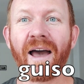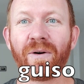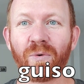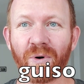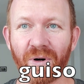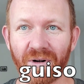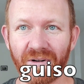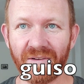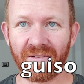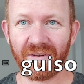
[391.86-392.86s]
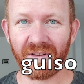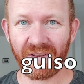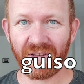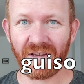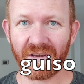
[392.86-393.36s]
words,
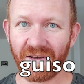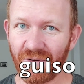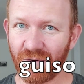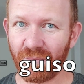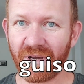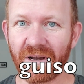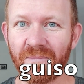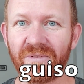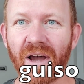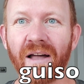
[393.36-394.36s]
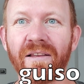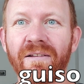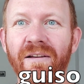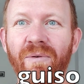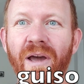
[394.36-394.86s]
the U becomes silent,
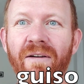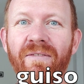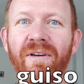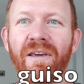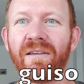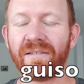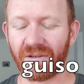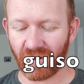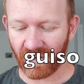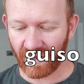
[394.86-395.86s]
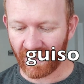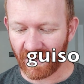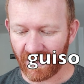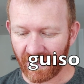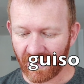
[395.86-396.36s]
and we have guiso.
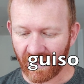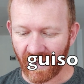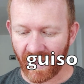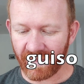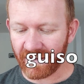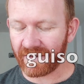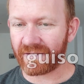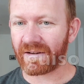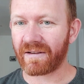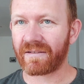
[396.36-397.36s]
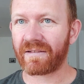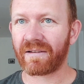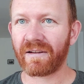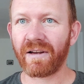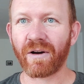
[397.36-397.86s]
I think it's just,
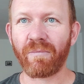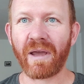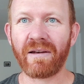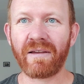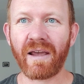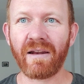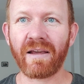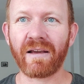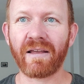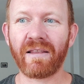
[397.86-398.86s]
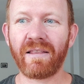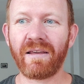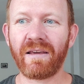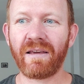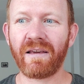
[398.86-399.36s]
maintaining
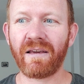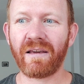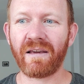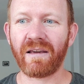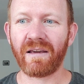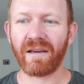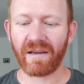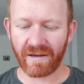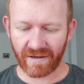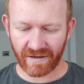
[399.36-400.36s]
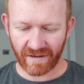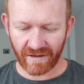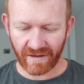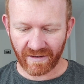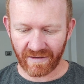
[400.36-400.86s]
the
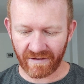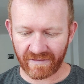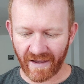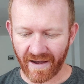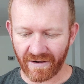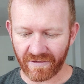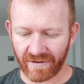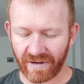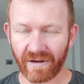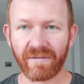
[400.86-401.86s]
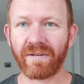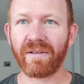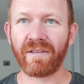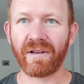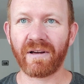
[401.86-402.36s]
sound
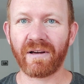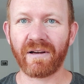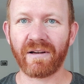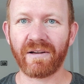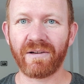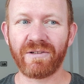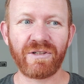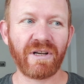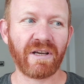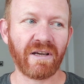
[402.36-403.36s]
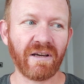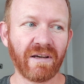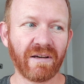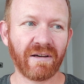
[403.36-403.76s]
of the G.